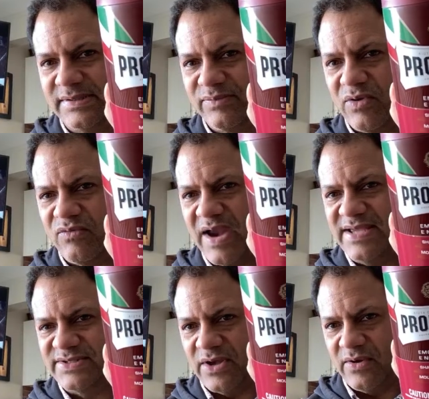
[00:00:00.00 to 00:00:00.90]

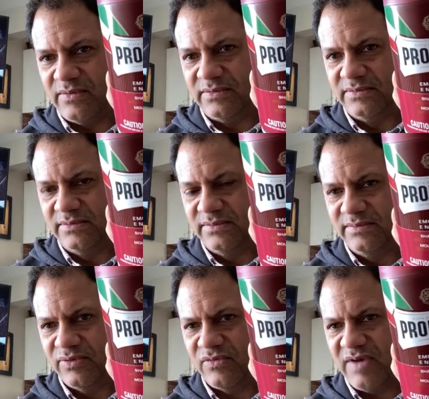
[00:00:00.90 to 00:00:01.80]
Proraso.
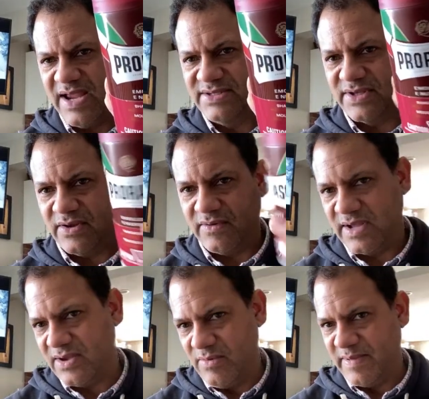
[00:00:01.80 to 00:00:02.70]
Proraso.
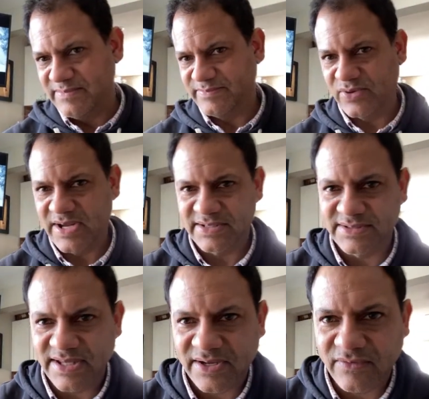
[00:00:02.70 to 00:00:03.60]
I hope I'm
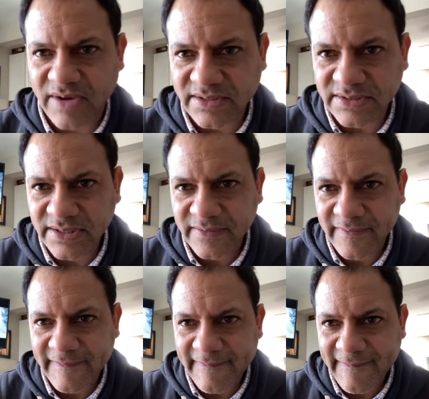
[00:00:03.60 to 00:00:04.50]
pronouncing that correctly.
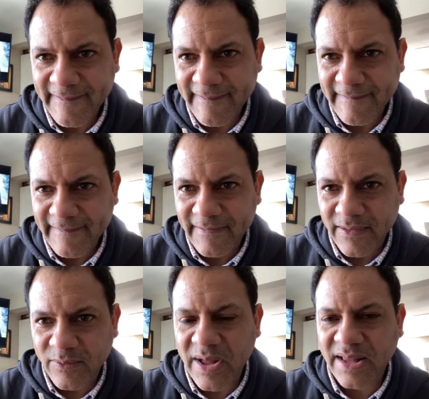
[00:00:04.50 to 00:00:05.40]

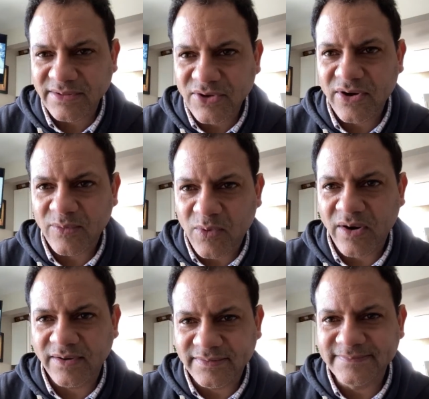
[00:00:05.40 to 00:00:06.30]
While you're at
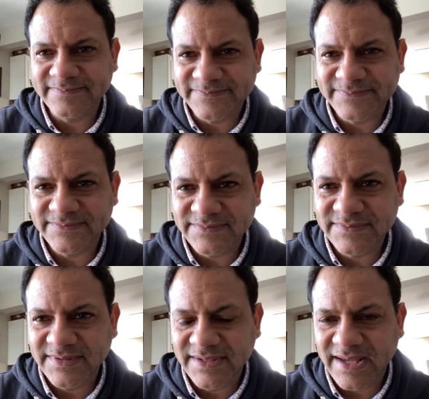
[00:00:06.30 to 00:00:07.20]
work,
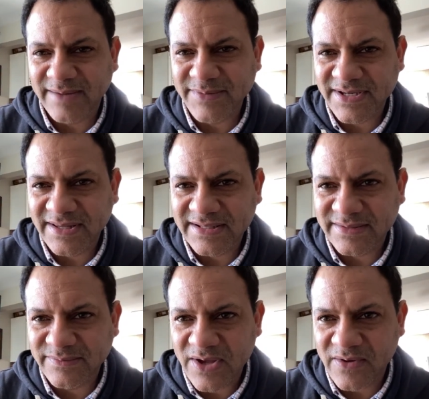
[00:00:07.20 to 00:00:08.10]
I'm going to let
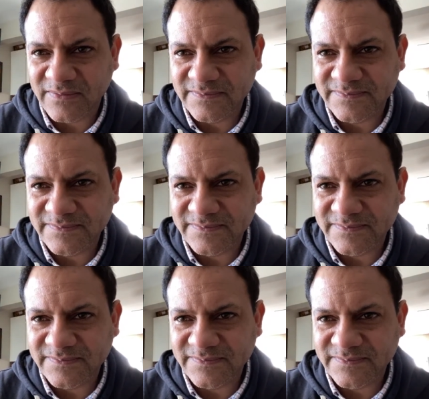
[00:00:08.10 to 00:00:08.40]
them know.